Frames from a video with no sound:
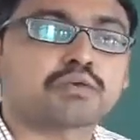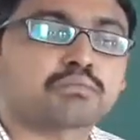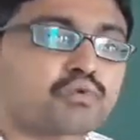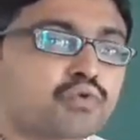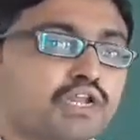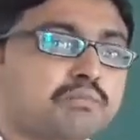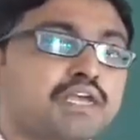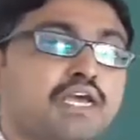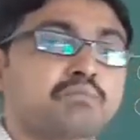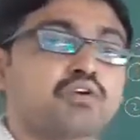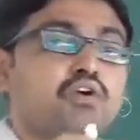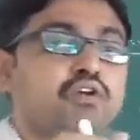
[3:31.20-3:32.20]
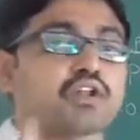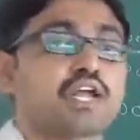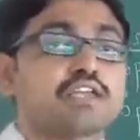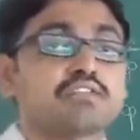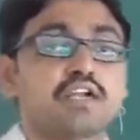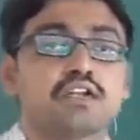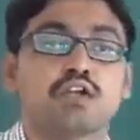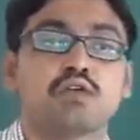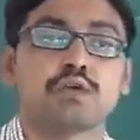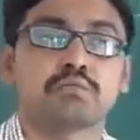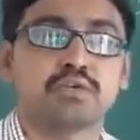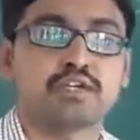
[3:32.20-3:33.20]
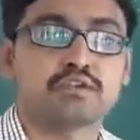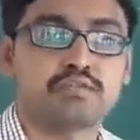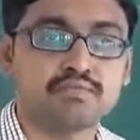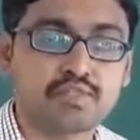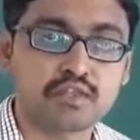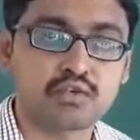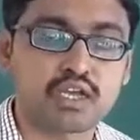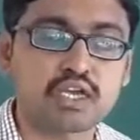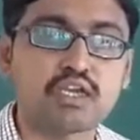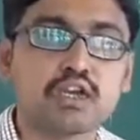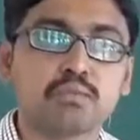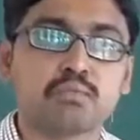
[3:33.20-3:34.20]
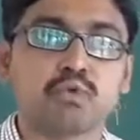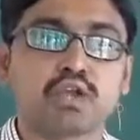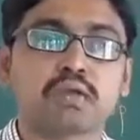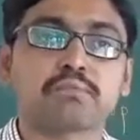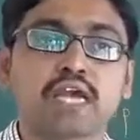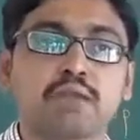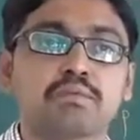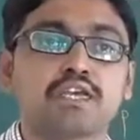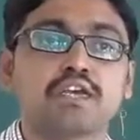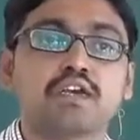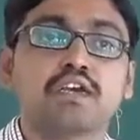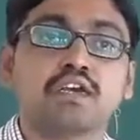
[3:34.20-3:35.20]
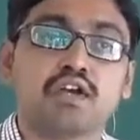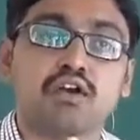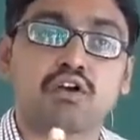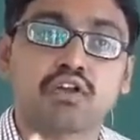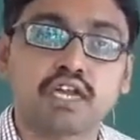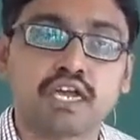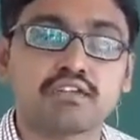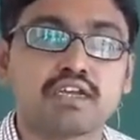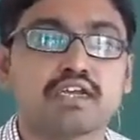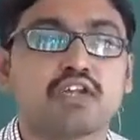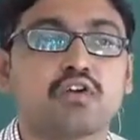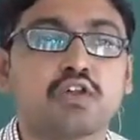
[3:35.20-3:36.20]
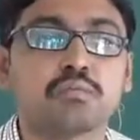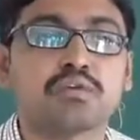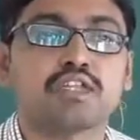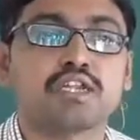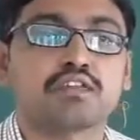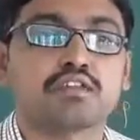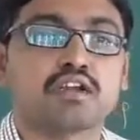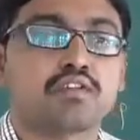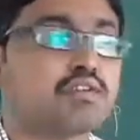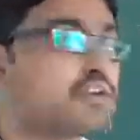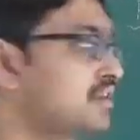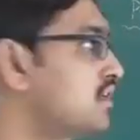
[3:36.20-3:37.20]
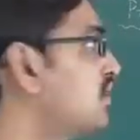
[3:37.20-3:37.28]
program can be organized and developed. Okay, program can be organized and developed, that is called what